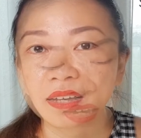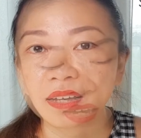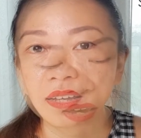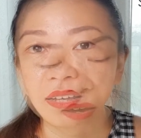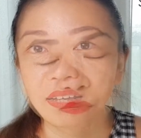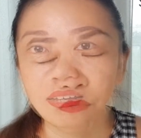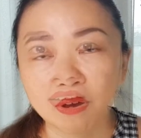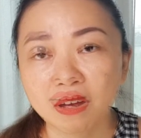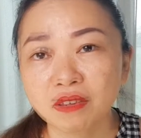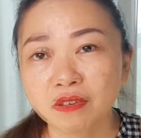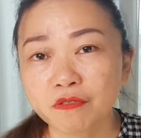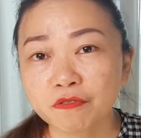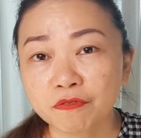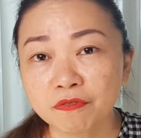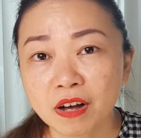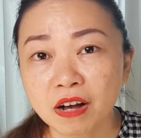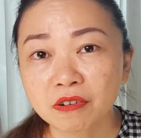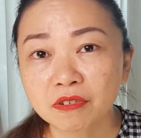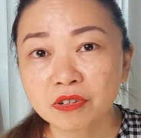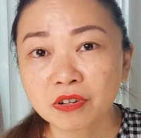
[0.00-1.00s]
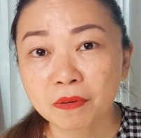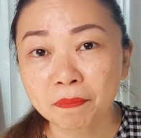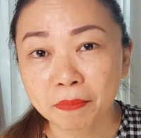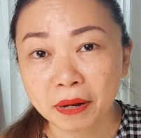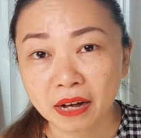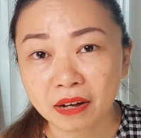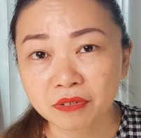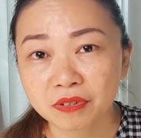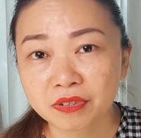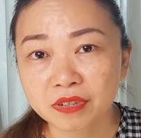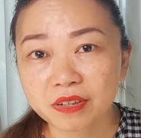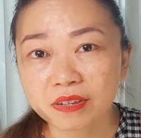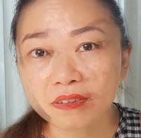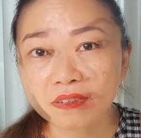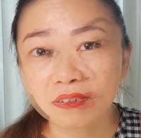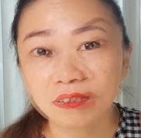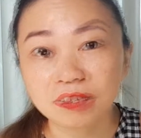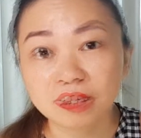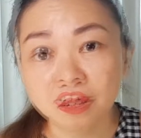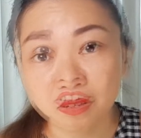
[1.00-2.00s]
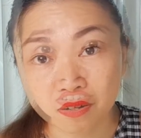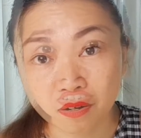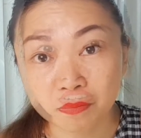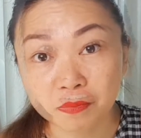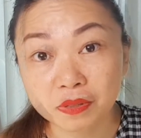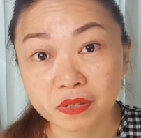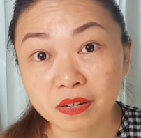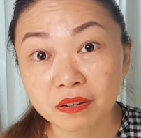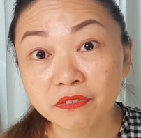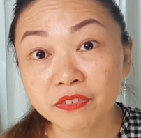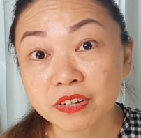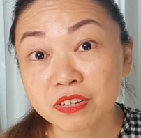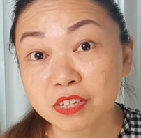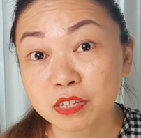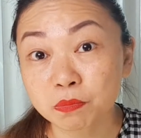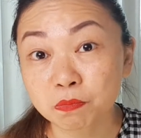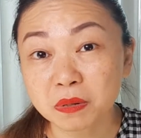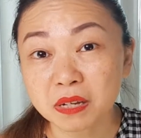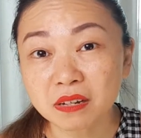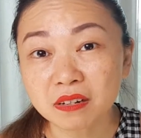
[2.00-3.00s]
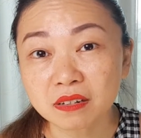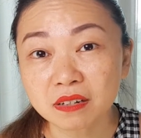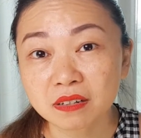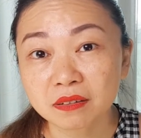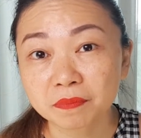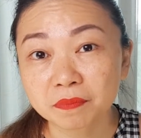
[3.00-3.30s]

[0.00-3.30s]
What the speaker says: And when you found your pulses, just observe the speed.